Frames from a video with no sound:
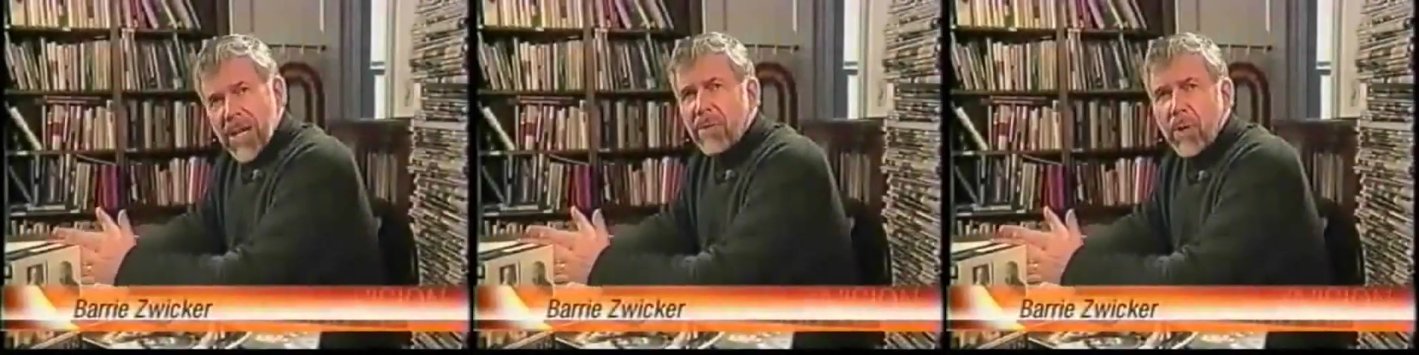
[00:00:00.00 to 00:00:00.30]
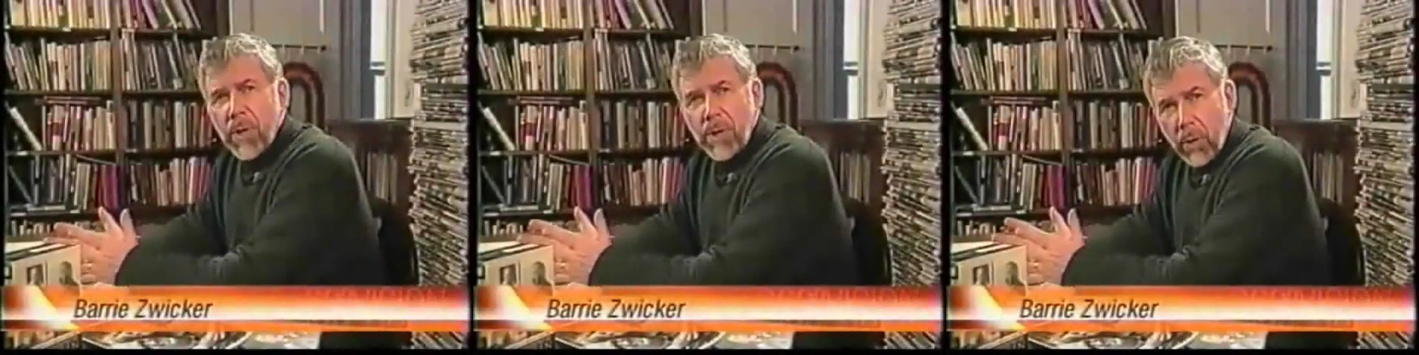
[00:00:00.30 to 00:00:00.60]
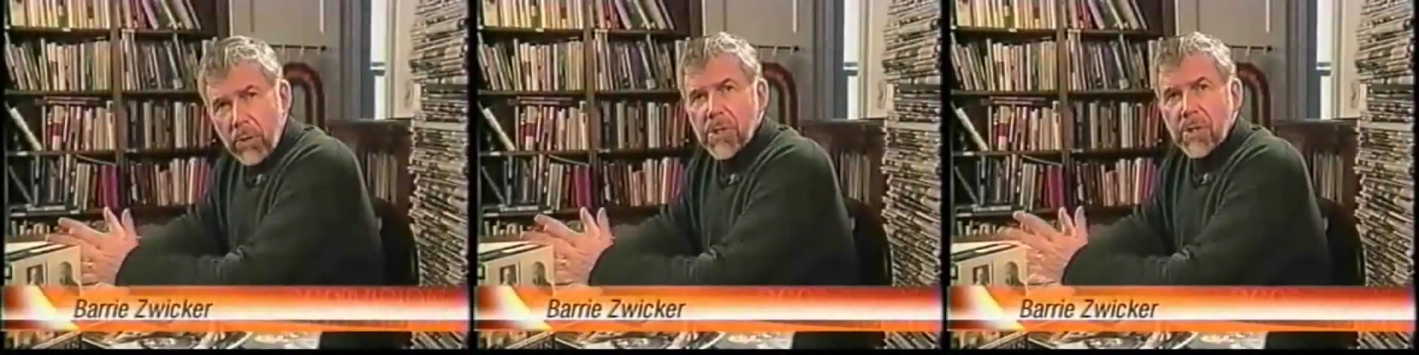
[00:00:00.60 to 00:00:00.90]
Almost
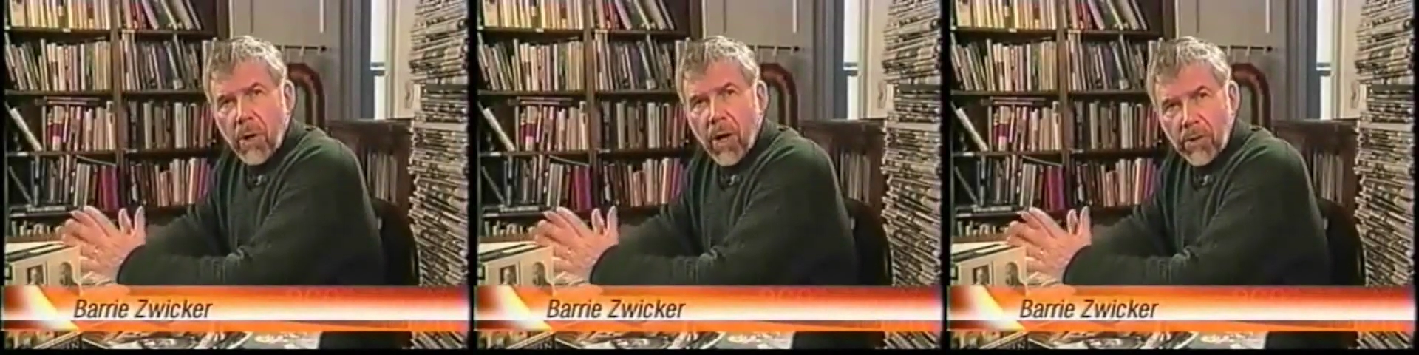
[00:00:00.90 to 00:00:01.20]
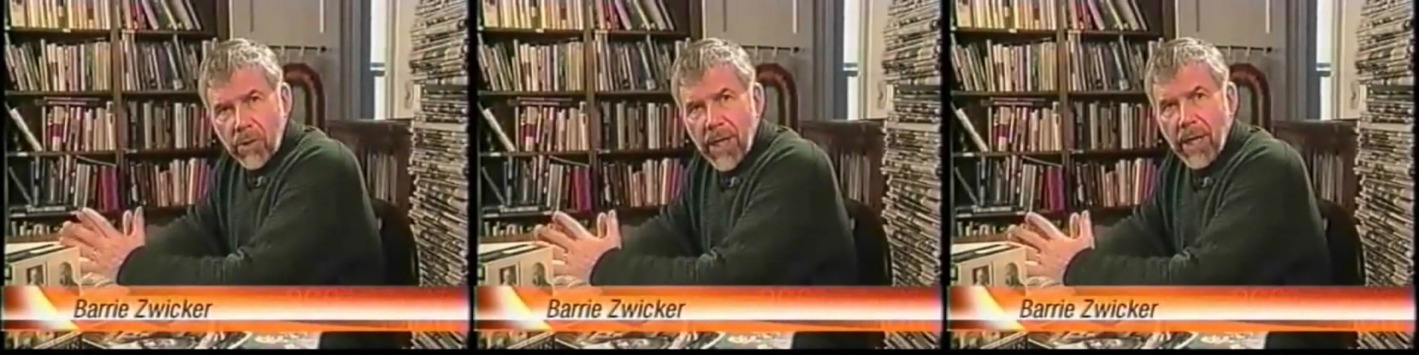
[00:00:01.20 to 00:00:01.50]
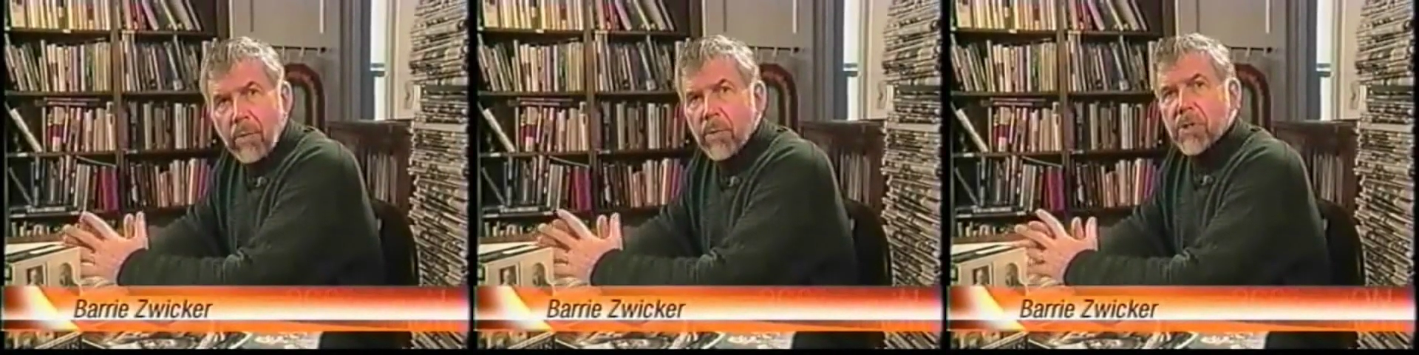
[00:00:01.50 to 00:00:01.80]
everyone knows that
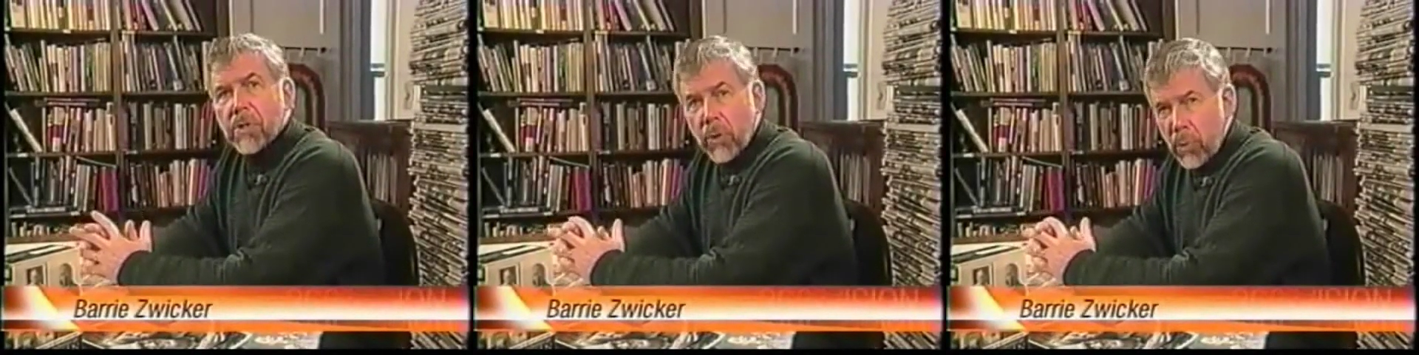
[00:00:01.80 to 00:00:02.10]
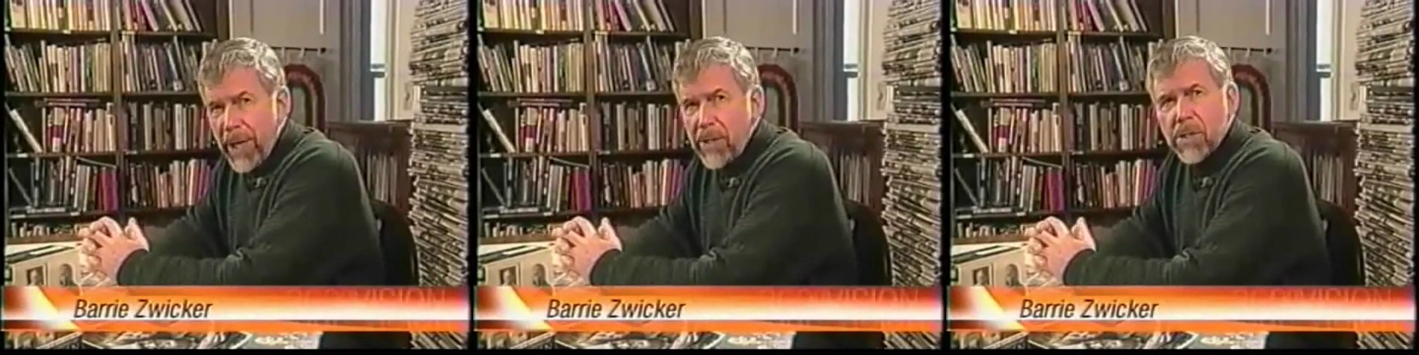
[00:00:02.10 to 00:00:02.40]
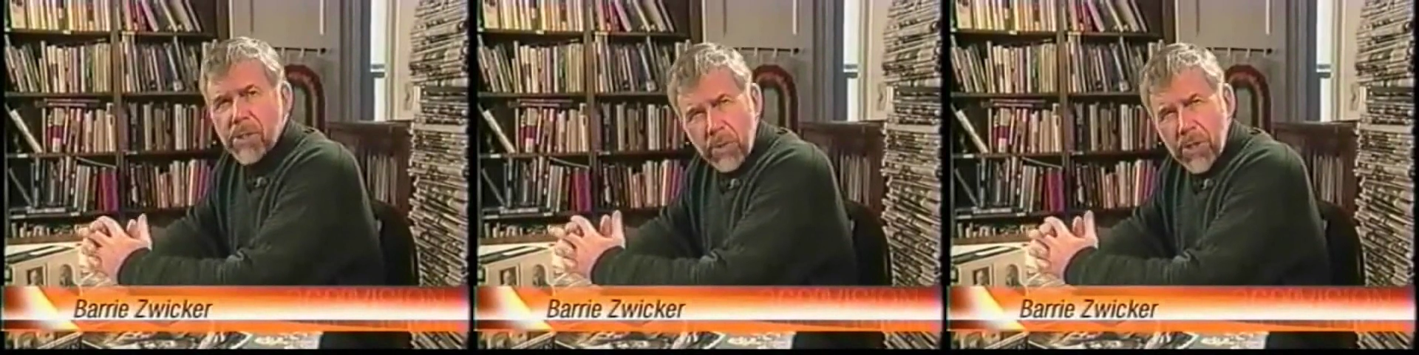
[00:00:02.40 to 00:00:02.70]
Dr. King was a
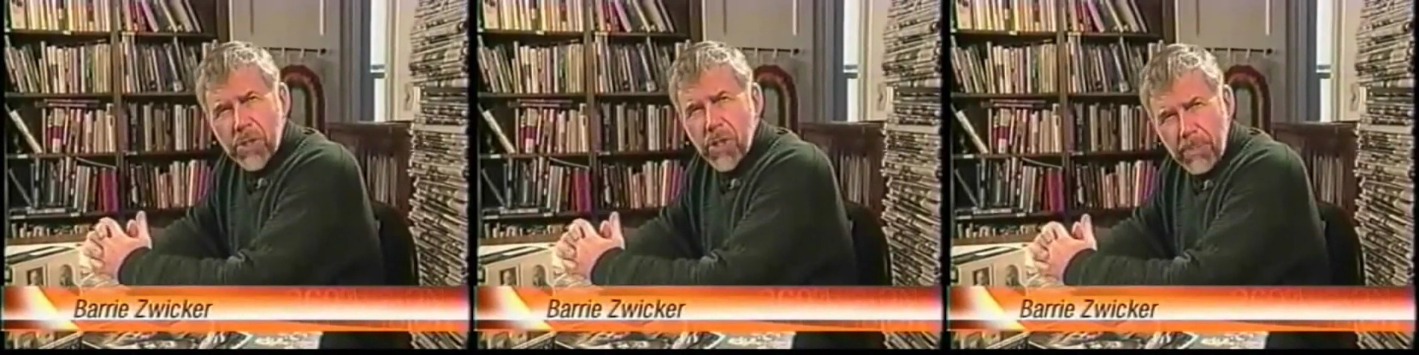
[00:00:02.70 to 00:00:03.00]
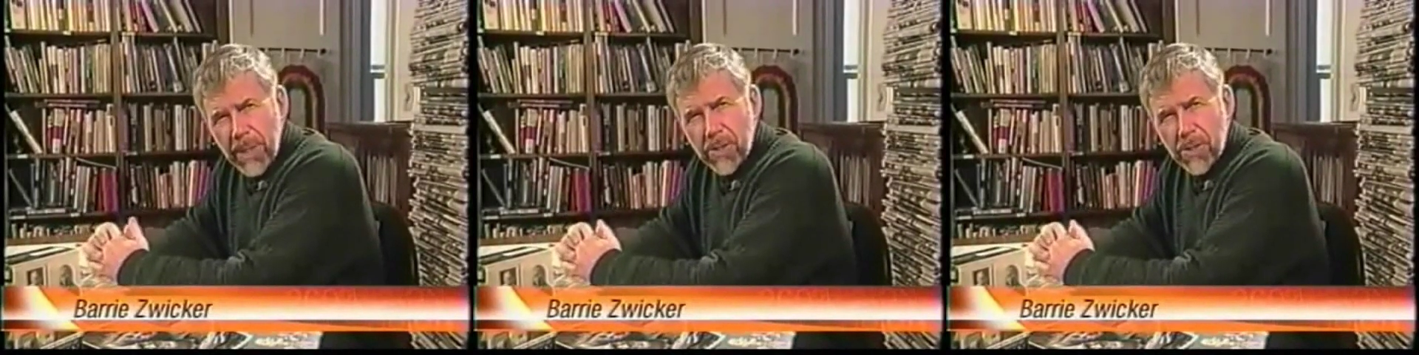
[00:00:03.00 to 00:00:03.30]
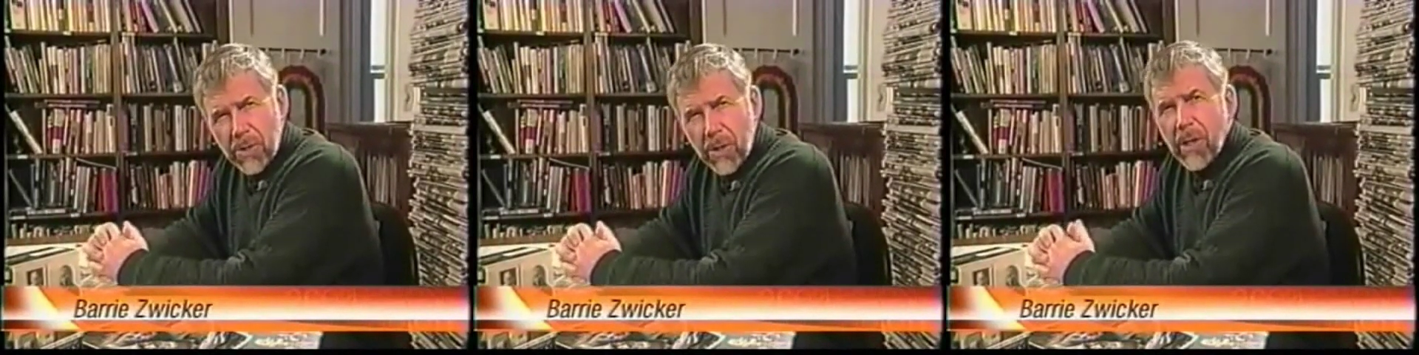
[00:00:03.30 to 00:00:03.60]
courageous Christian
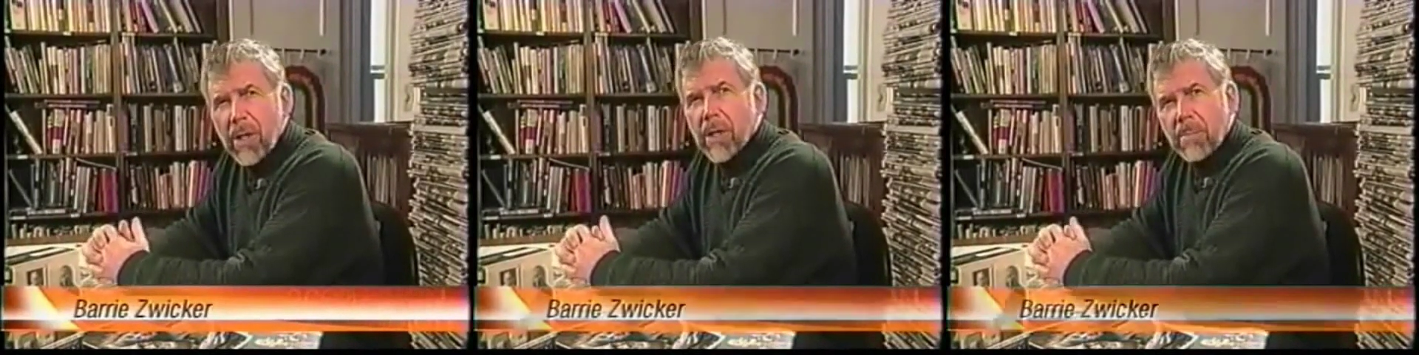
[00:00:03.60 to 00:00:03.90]
minister